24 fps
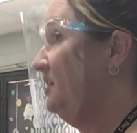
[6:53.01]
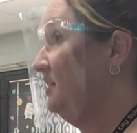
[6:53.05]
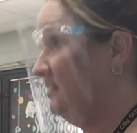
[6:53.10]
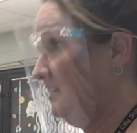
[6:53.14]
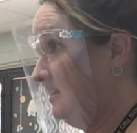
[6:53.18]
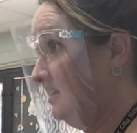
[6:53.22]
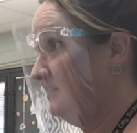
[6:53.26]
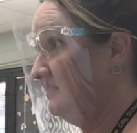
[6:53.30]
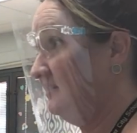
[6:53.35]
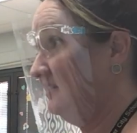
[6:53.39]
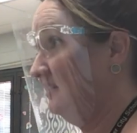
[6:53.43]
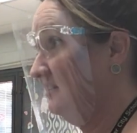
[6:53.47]
yet.
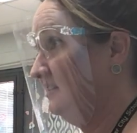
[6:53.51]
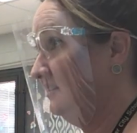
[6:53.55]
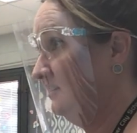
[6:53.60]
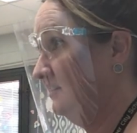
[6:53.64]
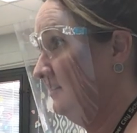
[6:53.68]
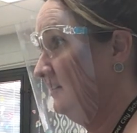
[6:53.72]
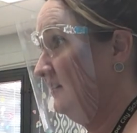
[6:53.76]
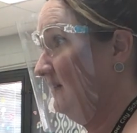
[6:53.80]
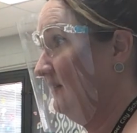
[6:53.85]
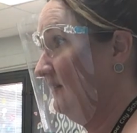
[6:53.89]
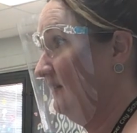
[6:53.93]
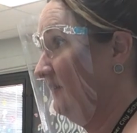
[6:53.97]
Yes?
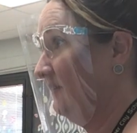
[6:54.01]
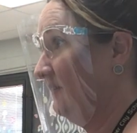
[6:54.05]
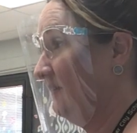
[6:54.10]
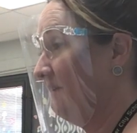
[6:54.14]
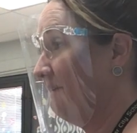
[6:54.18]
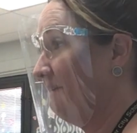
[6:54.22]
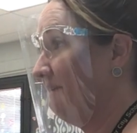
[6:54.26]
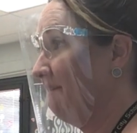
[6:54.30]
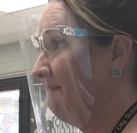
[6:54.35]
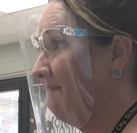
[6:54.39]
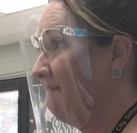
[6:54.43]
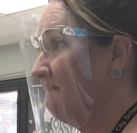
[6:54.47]

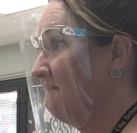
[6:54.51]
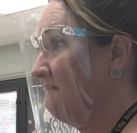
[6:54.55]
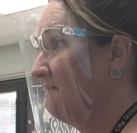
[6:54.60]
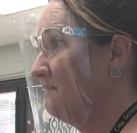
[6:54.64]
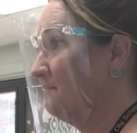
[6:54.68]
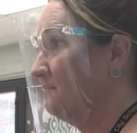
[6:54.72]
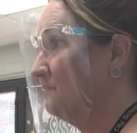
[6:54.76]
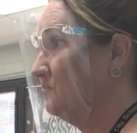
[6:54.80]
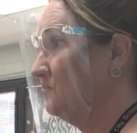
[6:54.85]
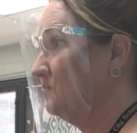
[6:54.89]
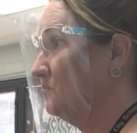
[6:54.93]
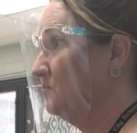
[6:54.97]
Um,
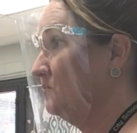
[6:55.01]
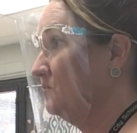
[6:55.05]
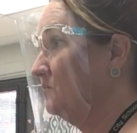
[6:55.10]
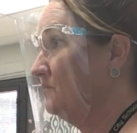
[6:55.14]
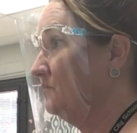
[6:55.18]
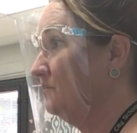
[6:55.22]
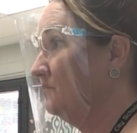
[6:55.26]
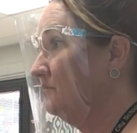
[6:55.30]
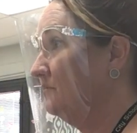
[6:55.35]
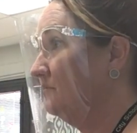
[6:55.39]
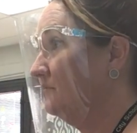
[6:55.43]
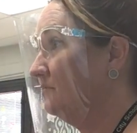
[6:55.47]

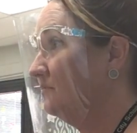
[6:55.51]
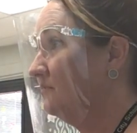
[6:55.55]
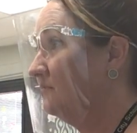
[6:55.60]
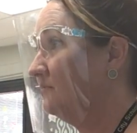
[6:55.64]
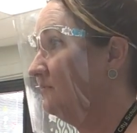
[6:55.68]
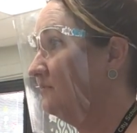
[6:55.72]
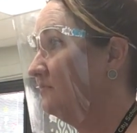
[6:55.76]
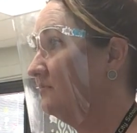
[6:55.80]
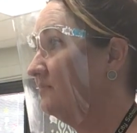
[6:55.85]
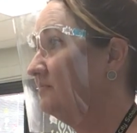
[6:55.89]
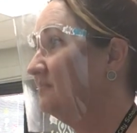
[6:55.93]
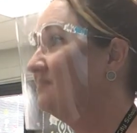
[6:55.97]
he
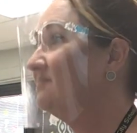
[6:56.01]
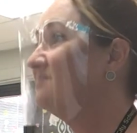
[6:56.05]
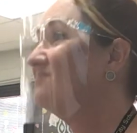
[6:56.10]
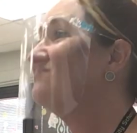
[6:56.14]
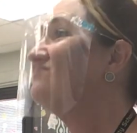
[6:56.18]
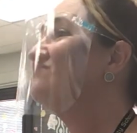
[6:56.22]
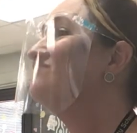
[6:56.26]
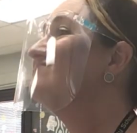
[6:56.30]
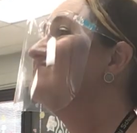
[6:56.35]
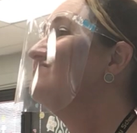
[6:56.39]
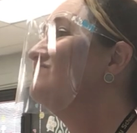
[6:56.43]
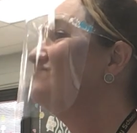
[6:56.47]
growled at the
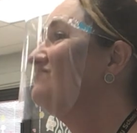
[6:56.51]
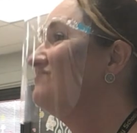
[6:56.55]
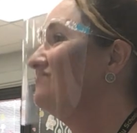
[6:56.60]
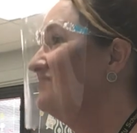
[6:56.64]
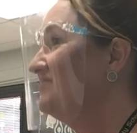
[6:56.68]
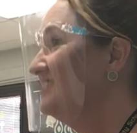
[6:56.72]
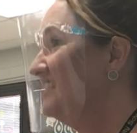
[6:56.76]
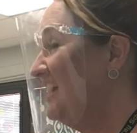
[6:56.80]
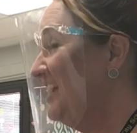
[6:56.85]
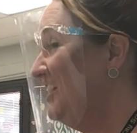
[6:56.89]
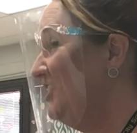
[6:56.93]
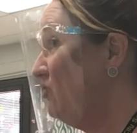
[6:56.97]
school bully.
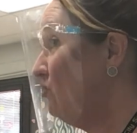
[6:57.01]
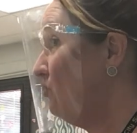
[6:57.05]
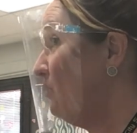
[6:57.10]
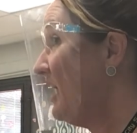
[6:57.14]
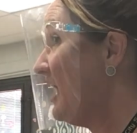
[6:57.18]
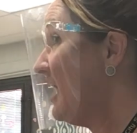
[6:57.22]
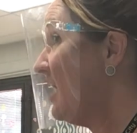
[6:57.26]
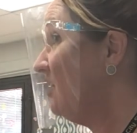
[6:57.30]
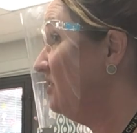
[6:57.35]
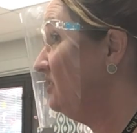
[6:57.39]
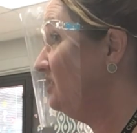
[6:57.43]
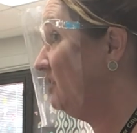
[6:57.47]
He
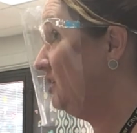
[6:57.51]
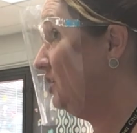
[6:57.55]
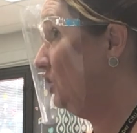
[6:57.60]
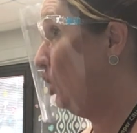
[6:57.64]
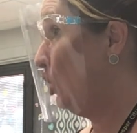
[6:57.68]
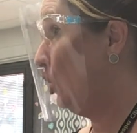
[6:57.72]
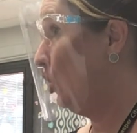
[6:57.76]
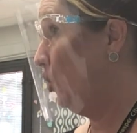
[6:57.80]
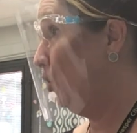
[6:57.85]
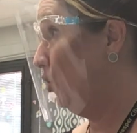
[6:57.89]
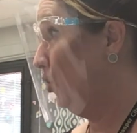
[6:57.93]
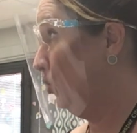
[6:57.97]
growled a
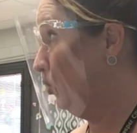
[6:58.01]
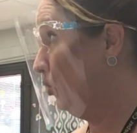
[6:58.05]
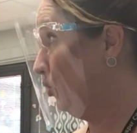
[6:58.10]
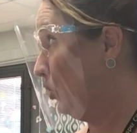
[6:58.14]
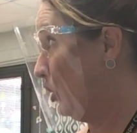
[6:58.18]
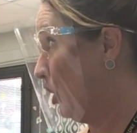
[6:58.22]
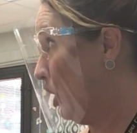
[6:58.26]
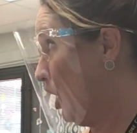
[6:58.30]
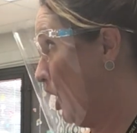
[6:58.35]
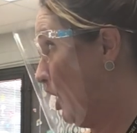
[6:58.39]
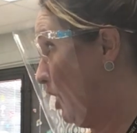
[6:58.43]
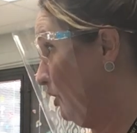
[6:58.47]
low
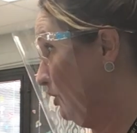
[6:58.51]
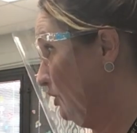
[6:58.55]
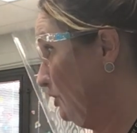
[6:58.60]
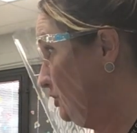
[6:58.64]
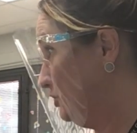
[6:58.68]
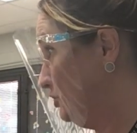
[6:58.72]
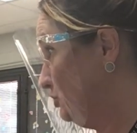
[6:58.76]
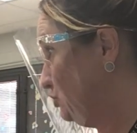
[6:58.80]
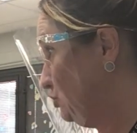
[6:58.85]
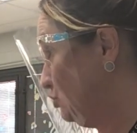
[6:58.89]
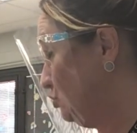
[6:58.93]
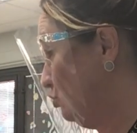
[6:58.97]
growl at
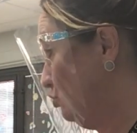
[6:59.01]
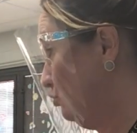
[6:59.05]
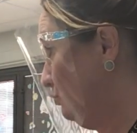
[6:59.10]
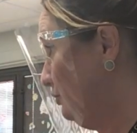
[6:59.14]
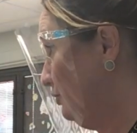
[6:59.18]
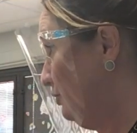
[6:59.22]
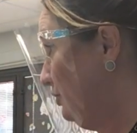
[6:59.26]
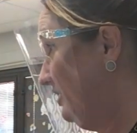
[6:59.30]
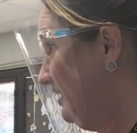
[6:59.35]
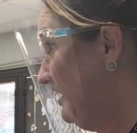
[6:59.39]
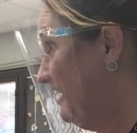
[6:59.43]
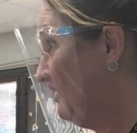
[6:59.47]
the school
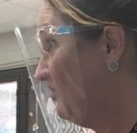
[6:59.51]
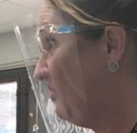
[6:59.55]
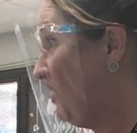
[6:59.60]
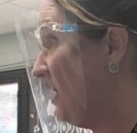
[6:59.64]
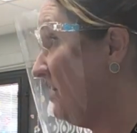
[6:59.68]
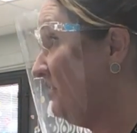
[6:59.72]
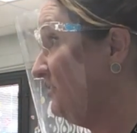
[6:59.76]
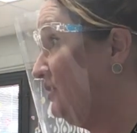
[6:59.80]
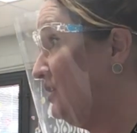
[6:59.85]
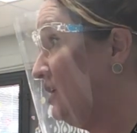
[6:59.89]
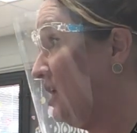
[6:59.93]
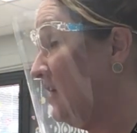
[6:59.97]
bully. He
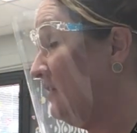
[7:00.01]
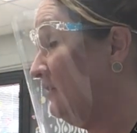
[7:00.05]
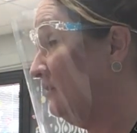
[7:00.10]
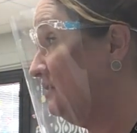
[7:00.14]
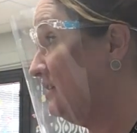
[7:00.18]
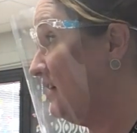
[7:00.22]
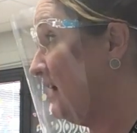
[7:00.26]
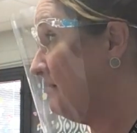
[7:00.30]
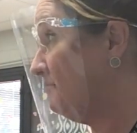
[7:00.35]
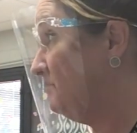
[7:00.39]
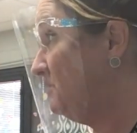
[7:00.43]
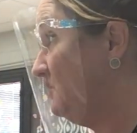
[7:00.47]
growled another
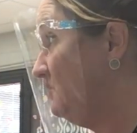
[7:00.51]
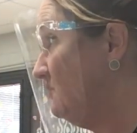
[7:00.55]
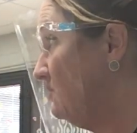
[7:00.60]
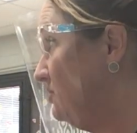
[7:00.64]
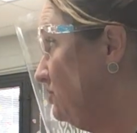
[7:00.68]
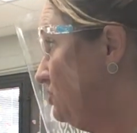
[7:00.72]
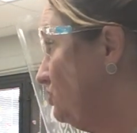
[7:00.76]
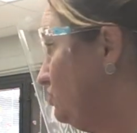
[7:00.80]
time, too, in the